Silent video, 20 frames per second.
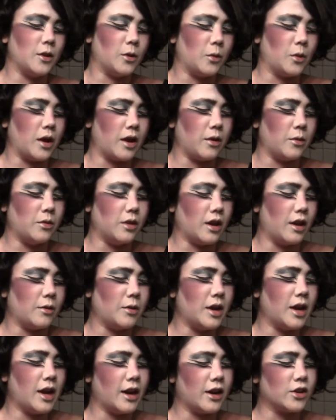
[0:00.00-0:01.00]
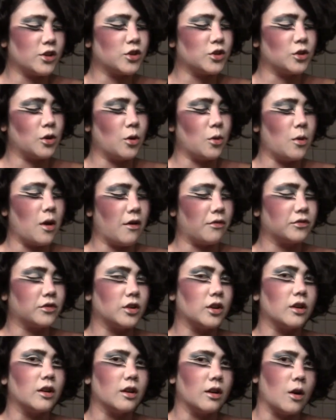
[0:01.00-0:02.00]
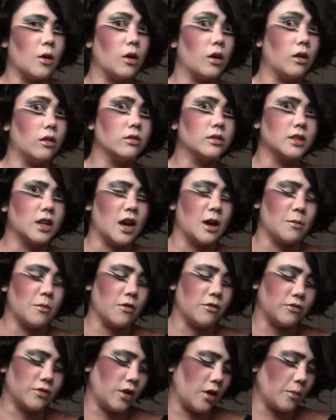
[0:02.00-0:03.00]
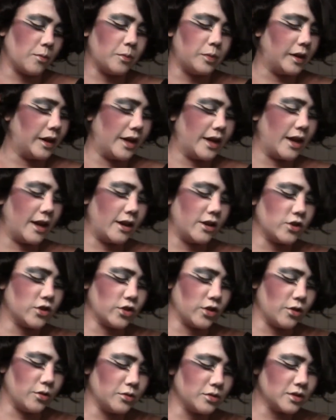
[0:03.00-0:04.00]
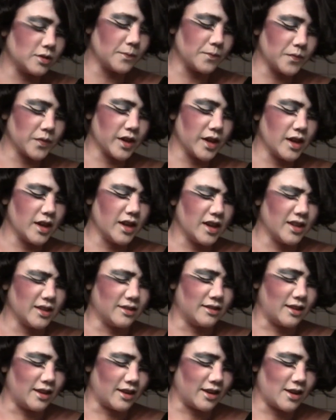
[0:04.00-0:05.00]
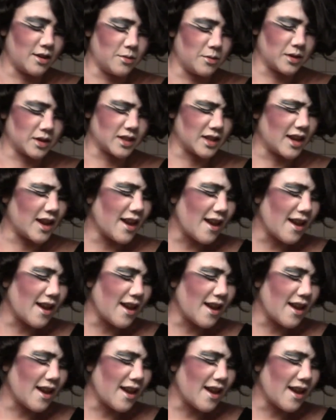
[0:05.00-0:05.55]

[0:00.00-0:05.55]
know, we had a show after a long time of not playing any shows. Then he was like,